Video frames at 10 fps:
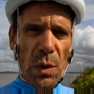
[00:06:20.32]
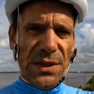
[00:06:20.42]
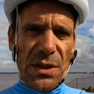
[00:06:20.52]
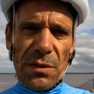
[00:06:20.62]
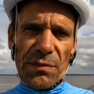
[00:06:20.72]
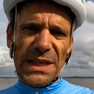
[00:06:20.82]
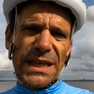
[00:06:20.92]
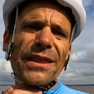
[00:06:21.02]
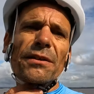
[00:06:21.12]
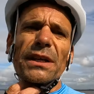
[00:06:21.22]
one's sort of a bit
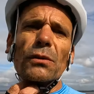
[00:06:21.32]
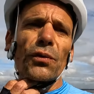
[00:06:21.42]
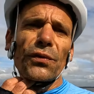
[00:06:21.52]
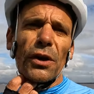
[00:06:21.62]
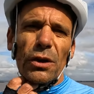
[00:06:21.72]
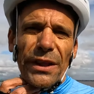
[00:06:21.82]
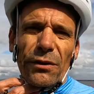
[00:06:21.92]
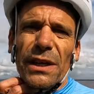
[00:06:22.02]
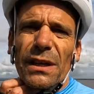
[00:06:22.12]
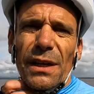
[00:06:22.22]
leathery, or faux
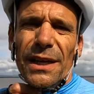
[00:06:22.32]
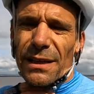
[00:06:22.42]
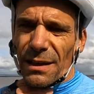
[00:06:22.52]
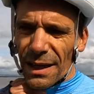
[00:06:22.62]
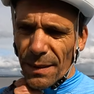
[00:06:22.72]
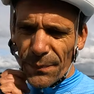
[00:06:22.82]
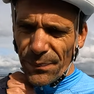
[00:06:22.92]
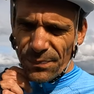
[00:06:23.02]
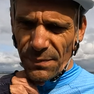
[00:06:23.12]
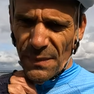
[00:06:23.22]
leathery, and I
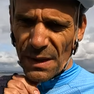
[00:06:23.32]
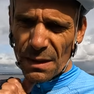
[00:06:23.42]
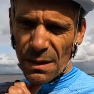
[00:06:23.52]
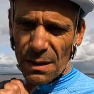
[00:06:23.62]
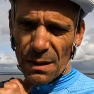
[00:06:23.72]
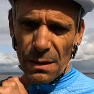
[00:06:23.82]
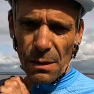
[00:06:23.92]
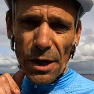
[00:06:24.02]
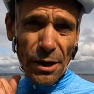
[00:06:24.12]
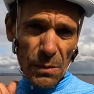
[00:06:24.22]

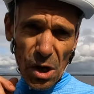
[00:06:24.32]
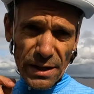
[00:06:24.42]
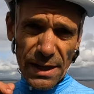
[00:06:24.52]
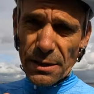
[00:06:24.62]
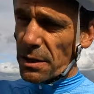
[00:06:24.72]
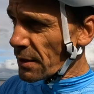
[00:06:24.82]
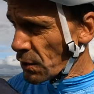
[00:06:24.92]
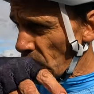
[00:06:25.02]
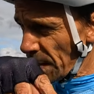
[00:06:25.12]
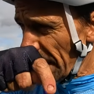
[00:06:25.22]
don't mind it actually, it
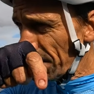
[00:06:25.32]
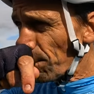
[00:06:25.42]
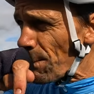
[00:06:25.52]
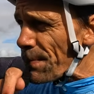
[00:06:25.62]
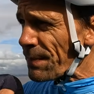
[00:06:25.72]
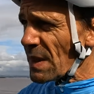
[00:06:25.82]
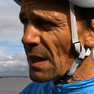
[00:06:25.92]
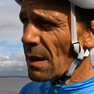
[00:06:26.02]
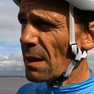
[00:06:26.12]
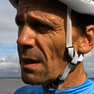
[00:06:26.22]
suits me.
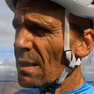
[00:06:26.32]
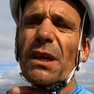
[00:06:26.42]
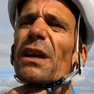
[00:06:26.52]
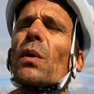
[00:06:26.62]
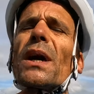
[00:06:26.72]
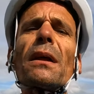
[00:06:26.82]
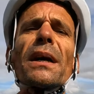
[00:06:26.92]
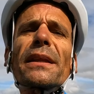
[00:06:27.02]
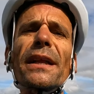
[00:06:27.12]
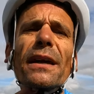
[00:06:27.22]
I quite
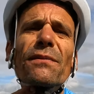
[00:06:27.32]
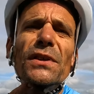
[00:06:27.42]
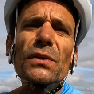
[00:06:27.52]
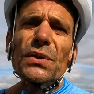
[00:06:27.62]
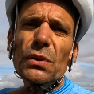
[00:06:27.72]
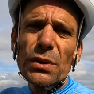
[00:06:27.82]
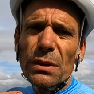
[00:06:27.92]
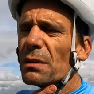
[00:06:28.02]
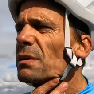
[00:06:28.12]
like that, that feels good.